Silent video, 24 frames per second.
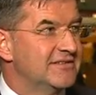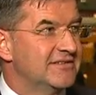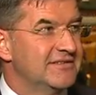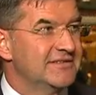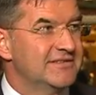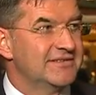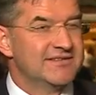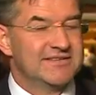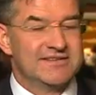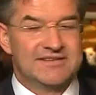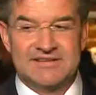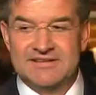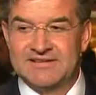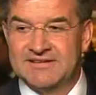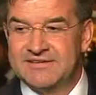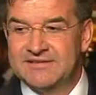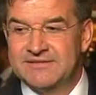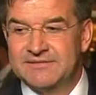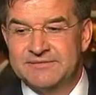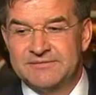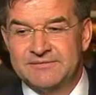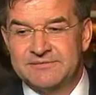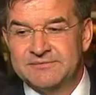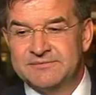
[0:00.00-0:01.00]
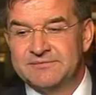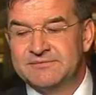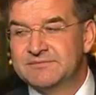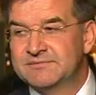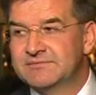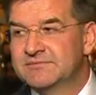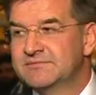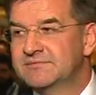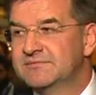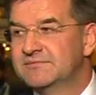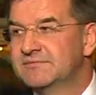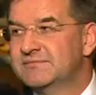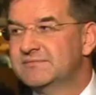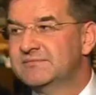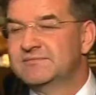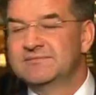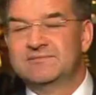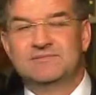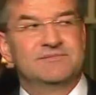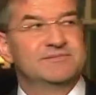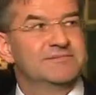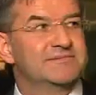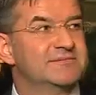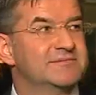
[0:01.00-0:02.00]
Yes, sir. Can we get, over there? Yes,
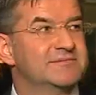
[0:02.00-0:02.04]
sir